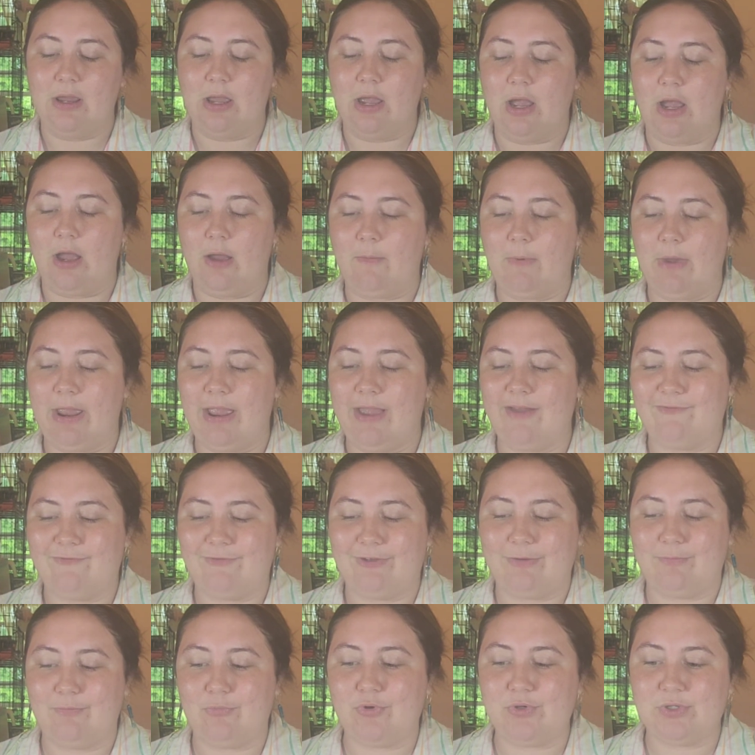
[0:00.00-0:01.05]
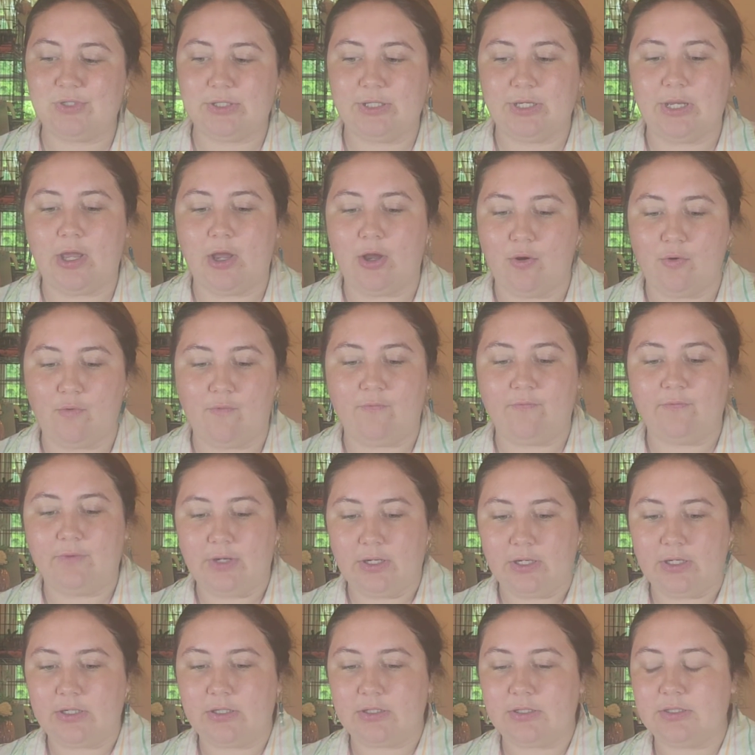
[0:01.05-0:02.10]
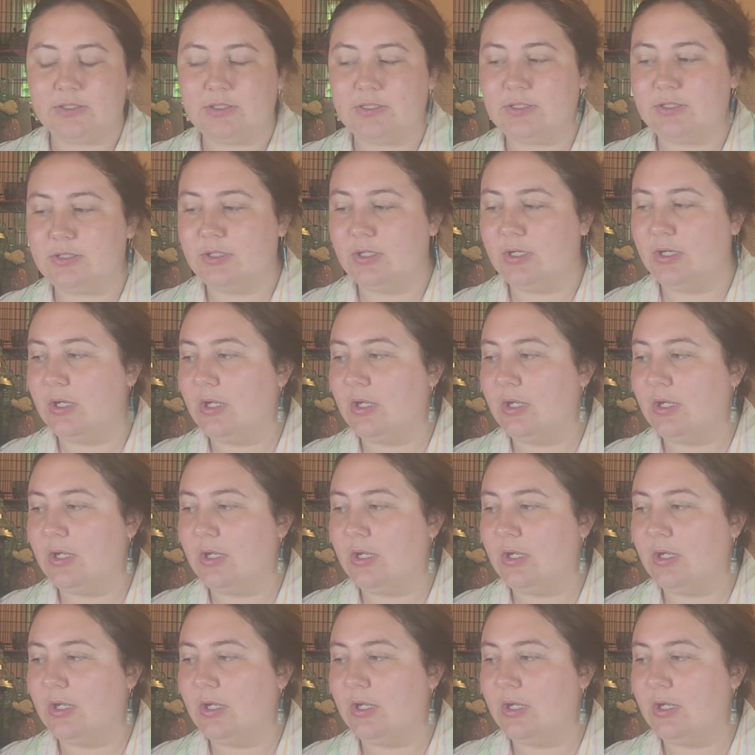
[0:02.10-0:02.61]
I have like mostly e.l.f., NYX,